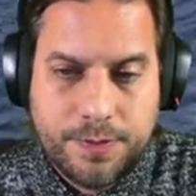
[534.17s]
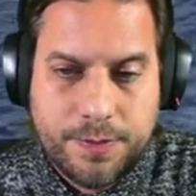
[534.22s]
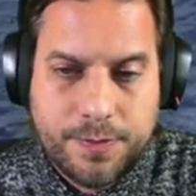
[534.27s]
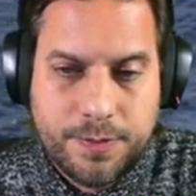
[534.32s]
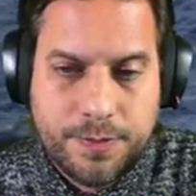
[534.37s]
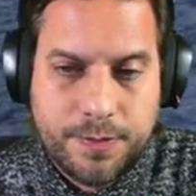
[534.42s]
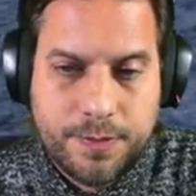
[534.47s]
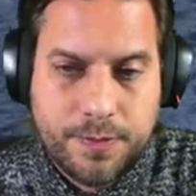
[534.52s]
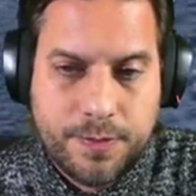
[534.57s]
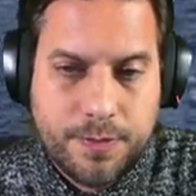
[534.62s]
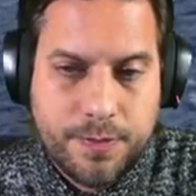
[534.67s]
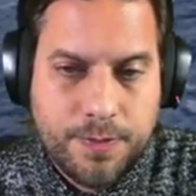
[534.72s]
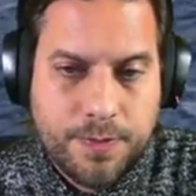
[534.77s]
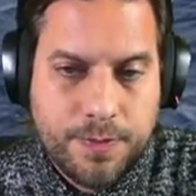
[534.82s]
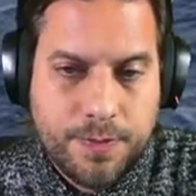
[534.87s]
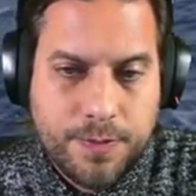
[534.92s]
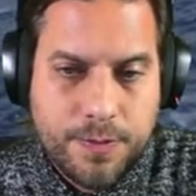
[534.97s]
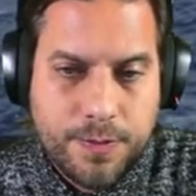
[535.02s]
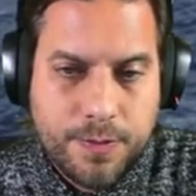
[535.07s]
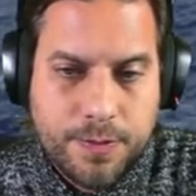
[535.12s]

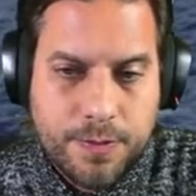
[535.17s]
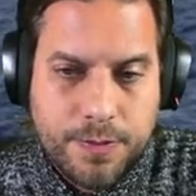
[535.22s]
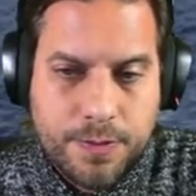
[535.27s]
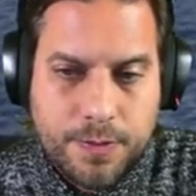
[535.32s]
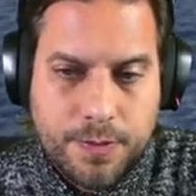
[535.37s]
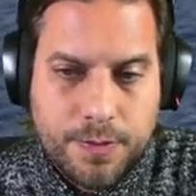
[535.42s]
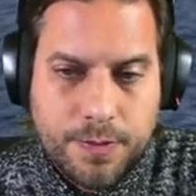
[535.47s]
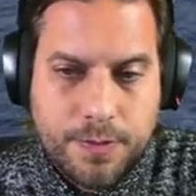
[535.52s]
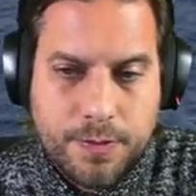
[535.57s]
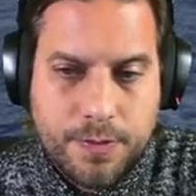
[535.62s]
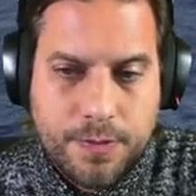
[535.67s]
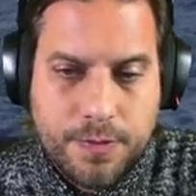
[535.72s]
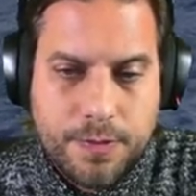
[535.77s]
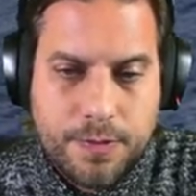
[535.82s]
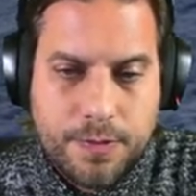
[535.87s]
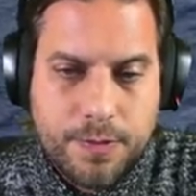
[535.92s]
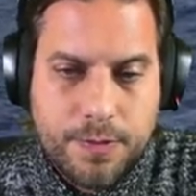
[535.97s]
(silence)